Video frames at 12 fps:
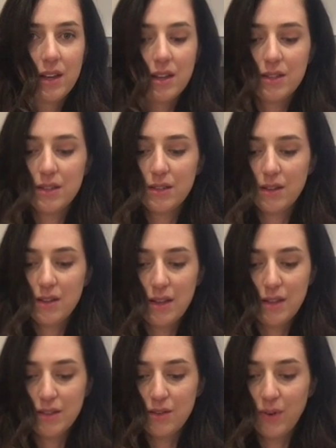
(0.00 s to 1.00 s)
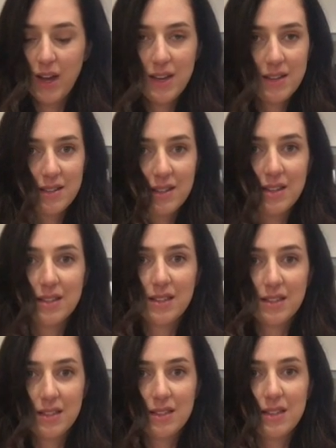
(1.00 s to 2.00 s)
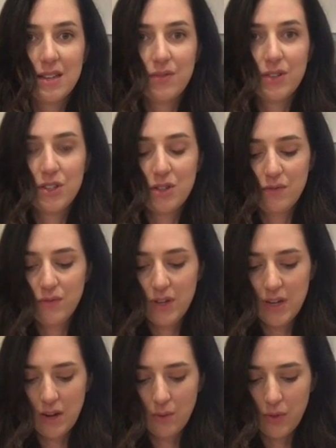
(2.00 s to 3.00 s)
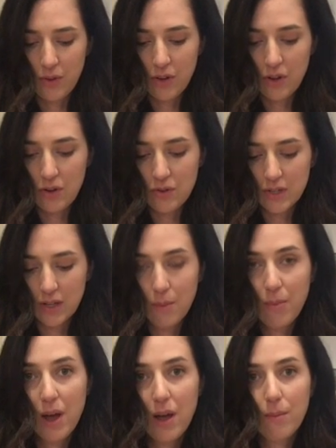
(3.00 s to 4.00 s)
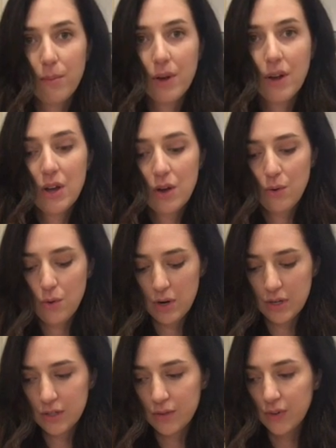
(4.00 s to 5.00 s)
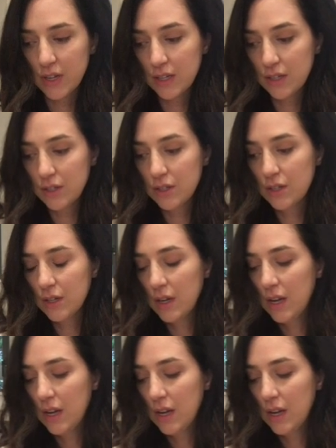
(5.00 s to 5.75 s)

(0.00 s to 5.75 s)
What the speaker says: it's the right consistency for tube feeding, whether you're using a pump or a syringe.